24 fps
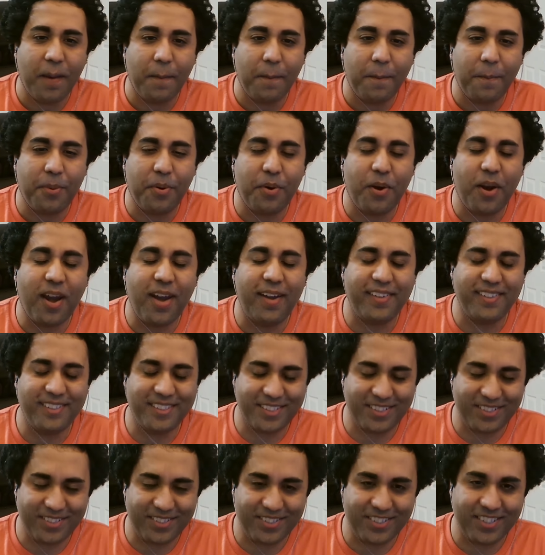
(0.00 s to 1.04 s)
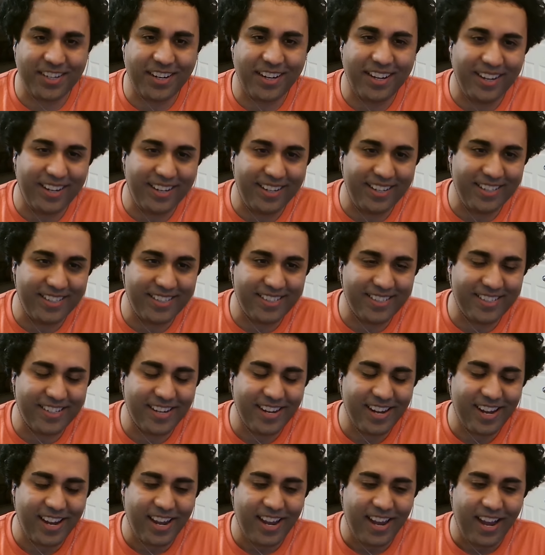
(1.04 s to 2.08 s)
Prancercise.
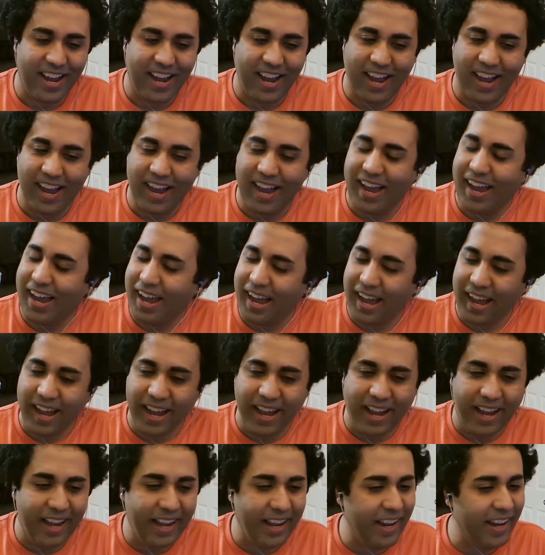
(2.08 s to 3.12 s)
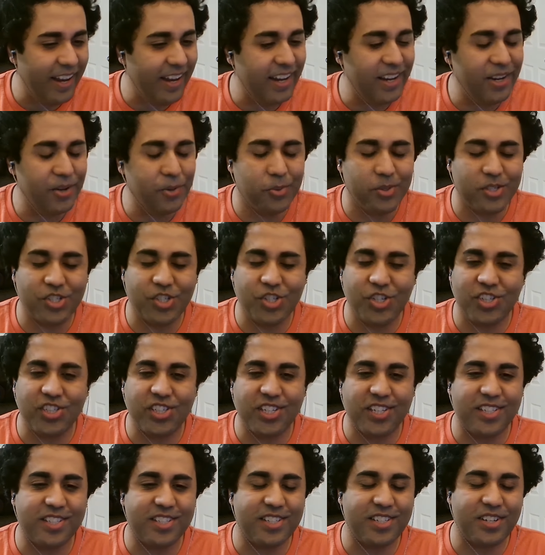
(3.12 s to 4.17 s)
I was just
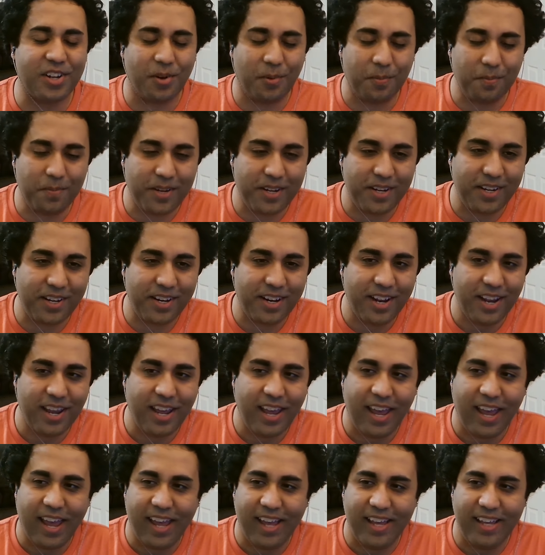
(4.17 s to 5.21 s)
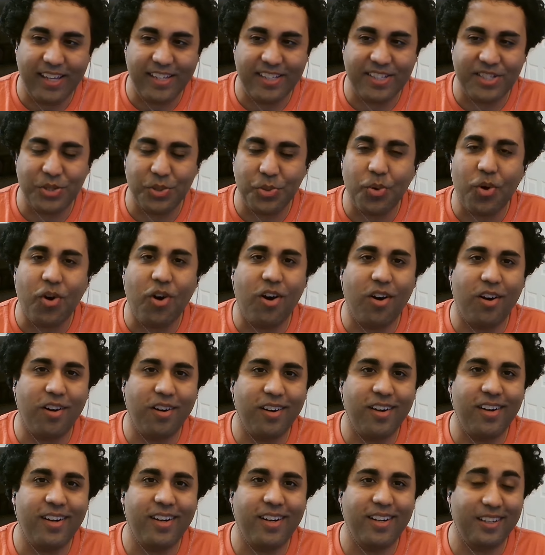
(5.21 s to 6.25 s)
as stumped as you are